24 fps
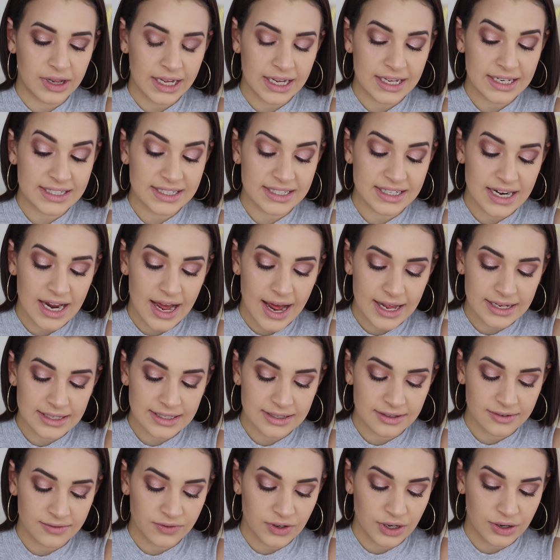Like it's
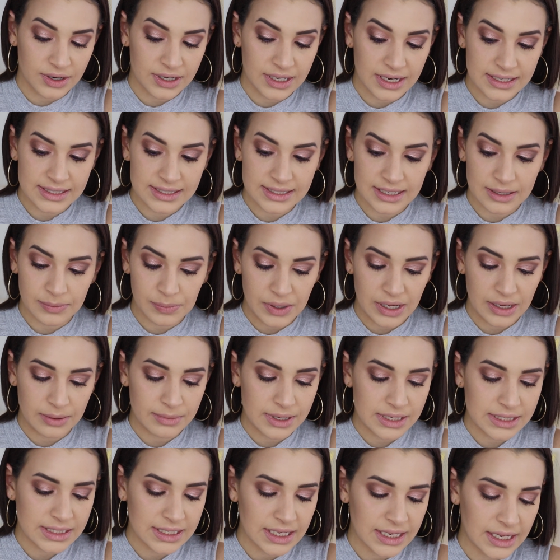not very nicely
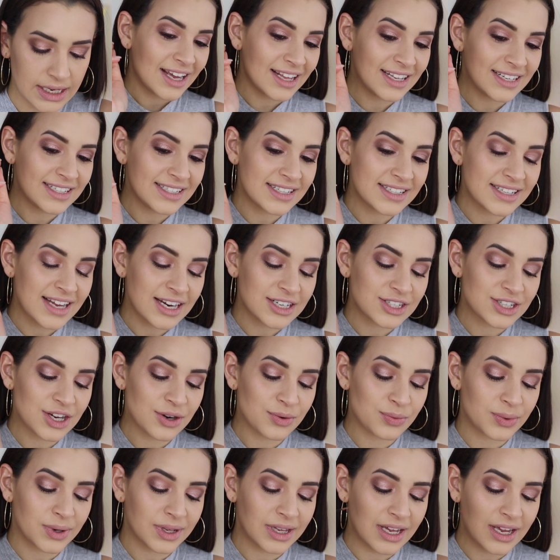pigmented. And this is actually
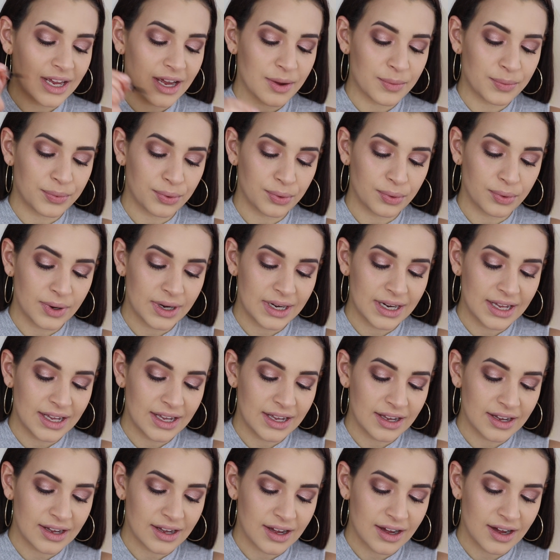a really
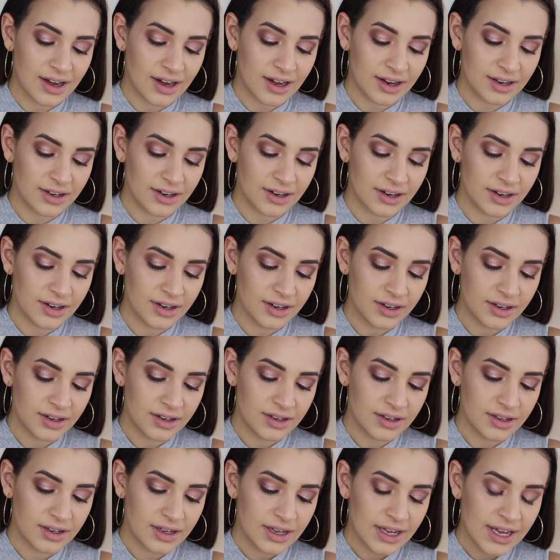pretty color.
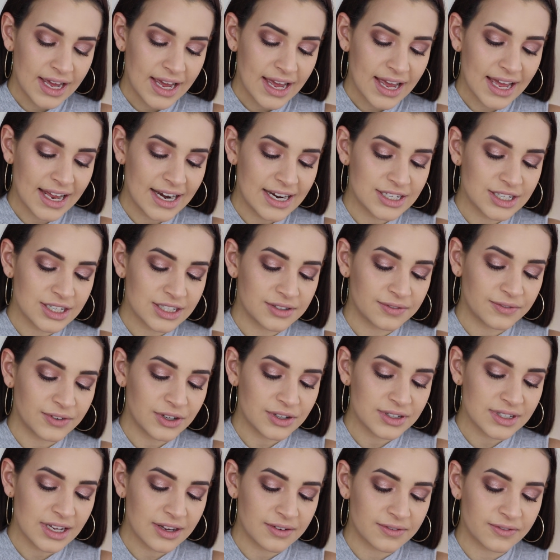And it just
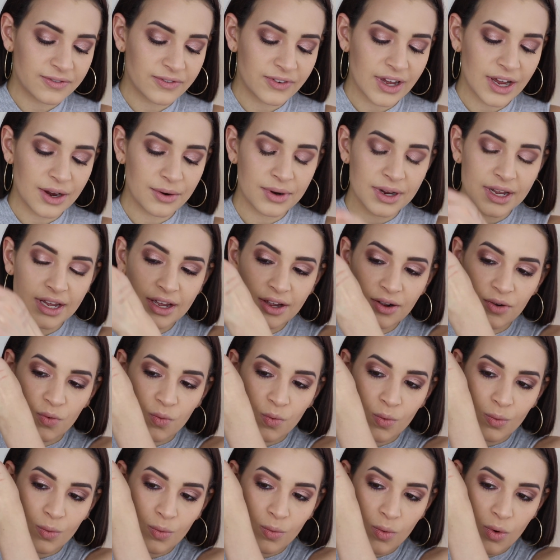feels like very
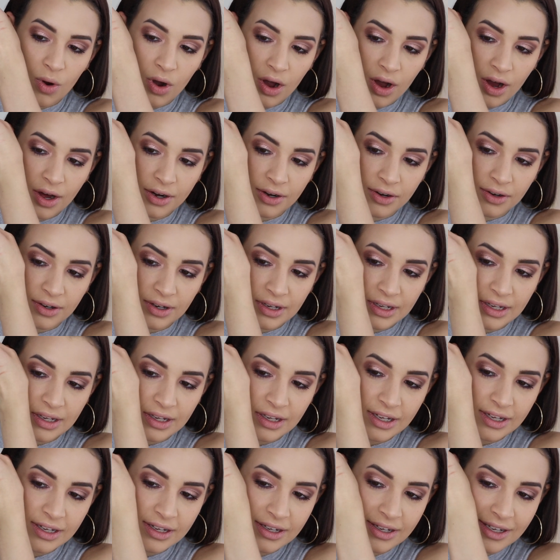
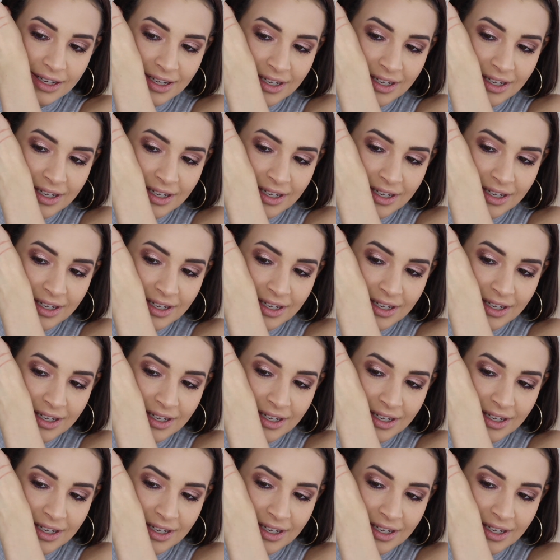watery.